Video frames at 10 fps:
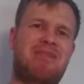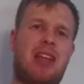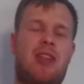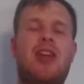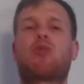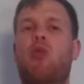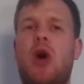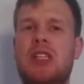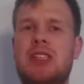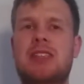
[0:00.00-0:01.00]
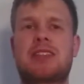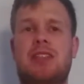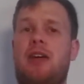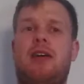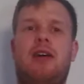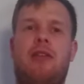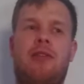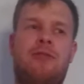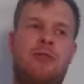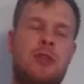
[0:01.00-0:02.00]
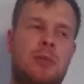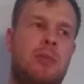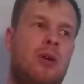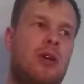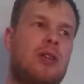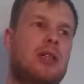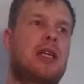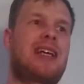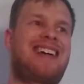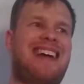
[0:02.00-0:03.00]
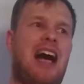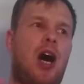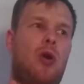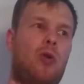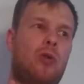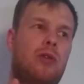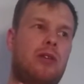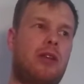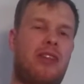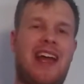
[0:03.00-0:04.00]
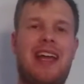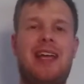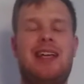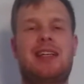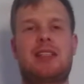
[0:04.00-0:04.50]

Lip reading: that wasn't the football how they